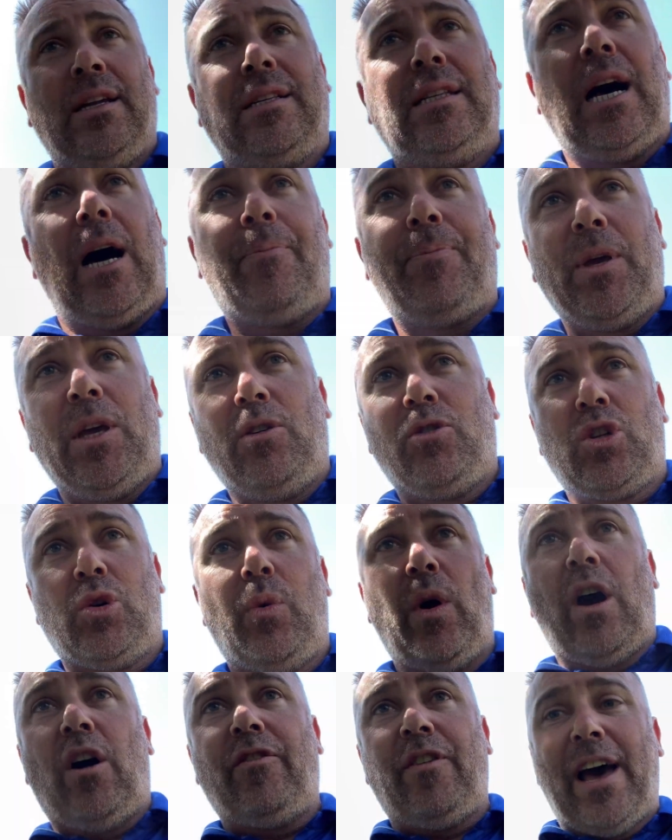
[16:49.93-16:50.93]

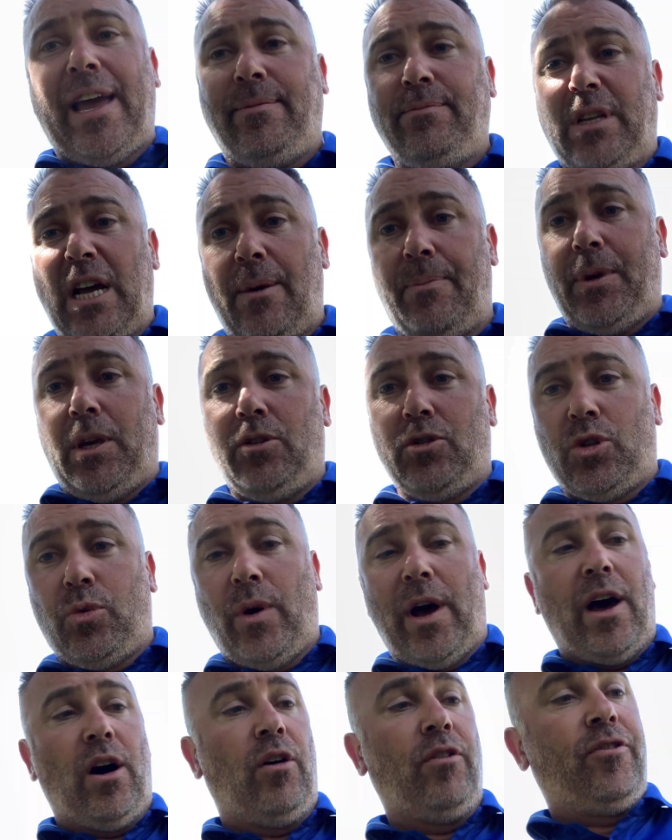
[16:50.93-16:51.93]
W12, AIM
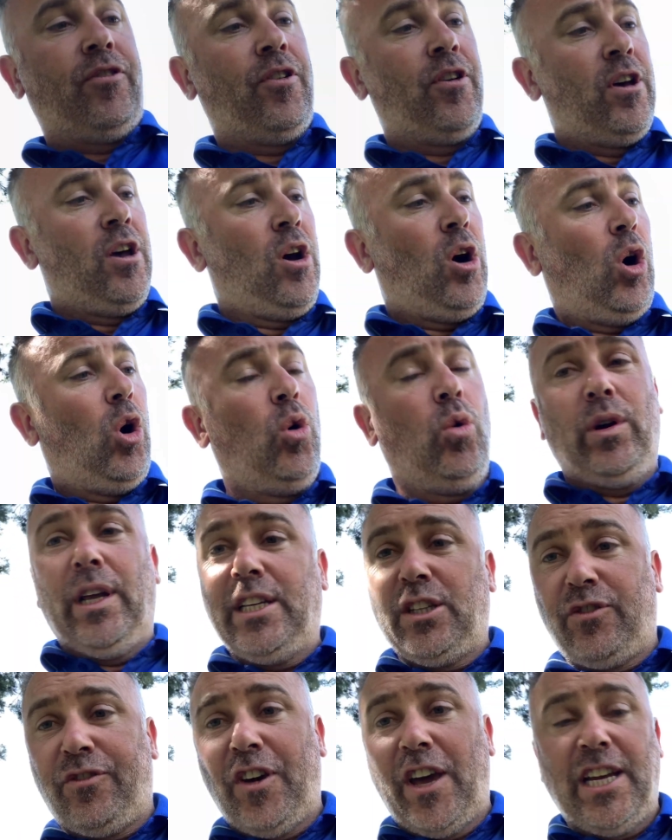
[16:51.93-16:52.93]
W12, all
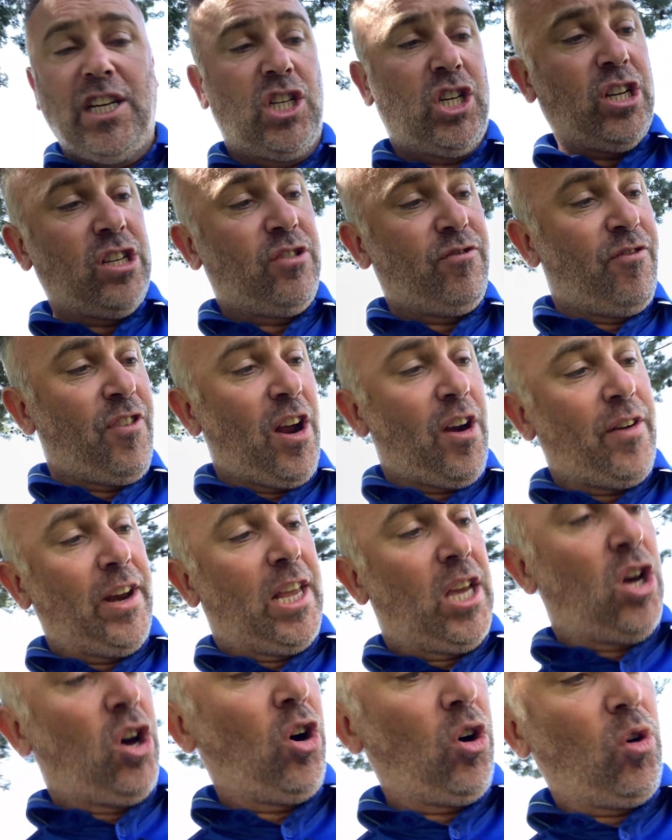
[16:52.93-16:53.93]
its features, very
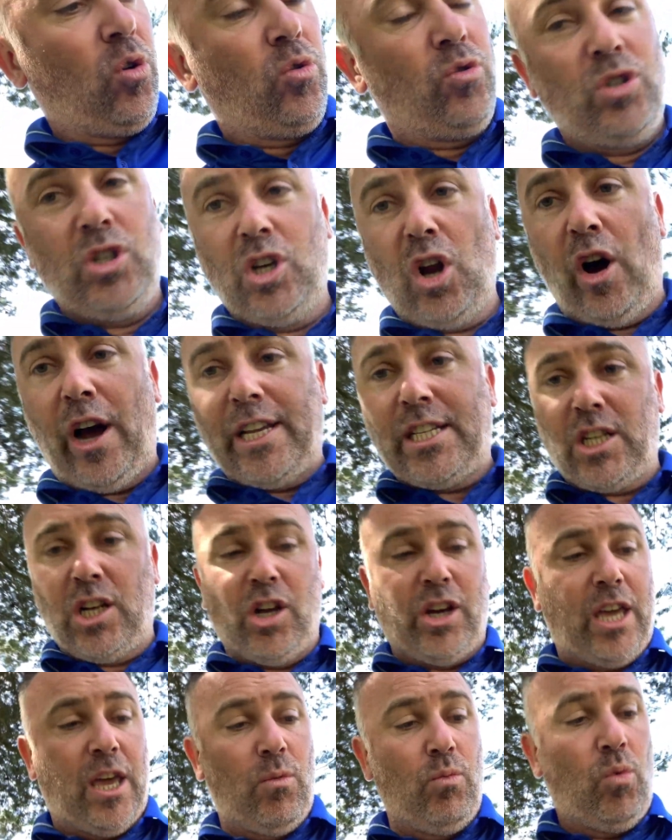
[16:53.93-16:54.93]
cool, nice
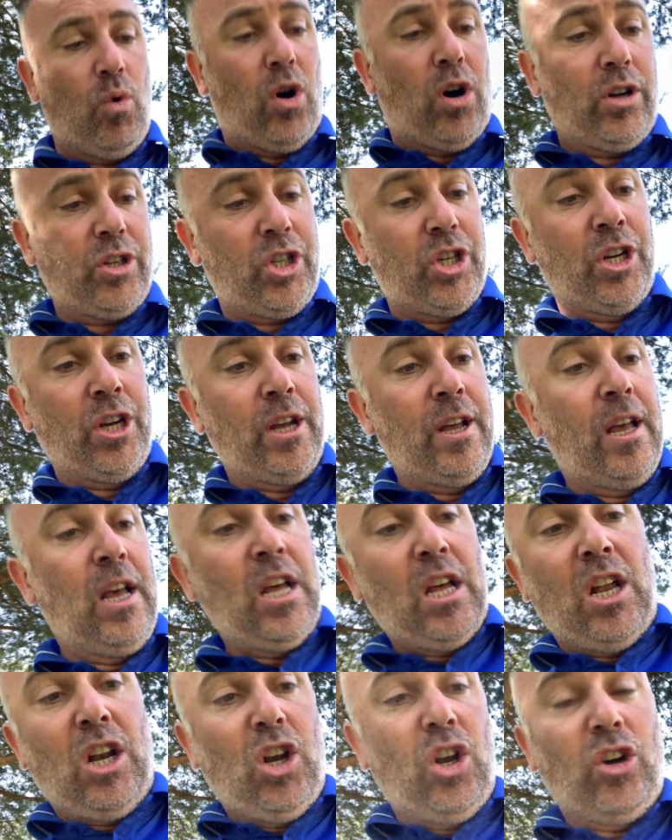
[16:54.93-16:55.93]
looking watch,
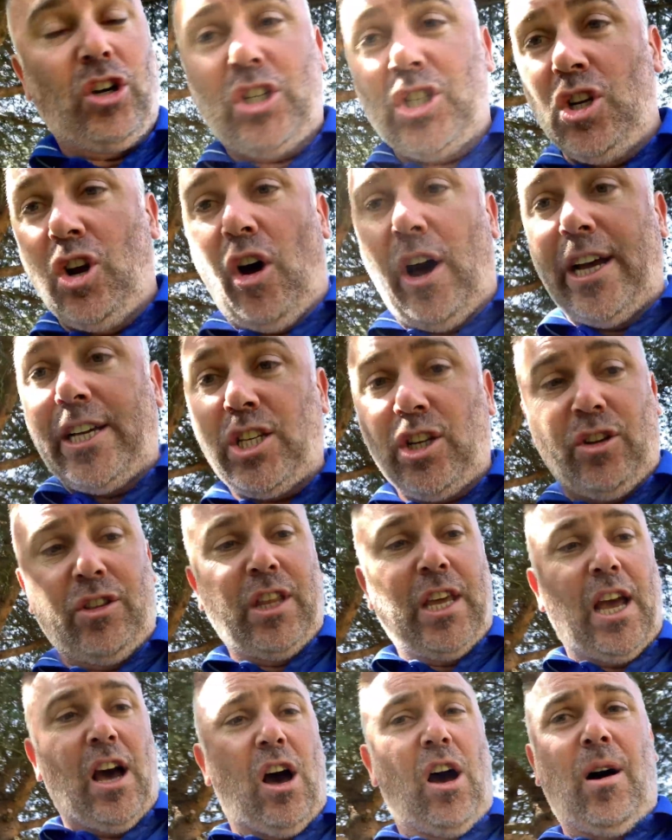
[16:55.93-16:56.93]
looks nice on
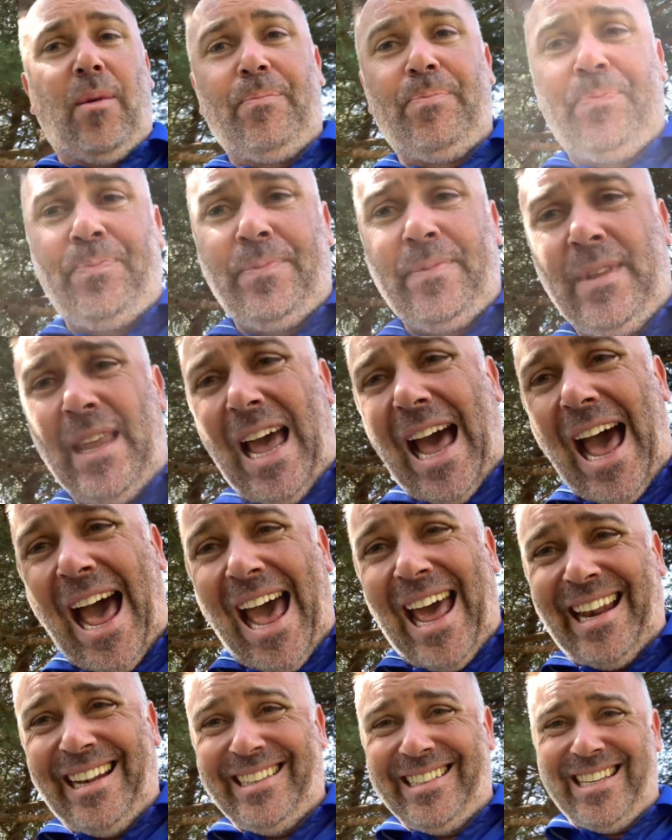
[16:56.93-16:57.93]
the arm,
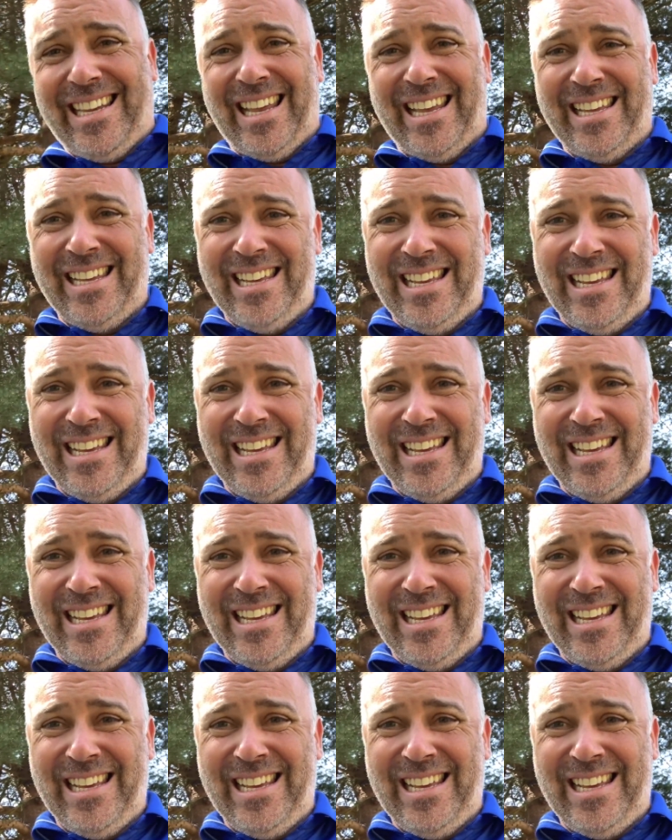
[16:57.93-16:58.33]
and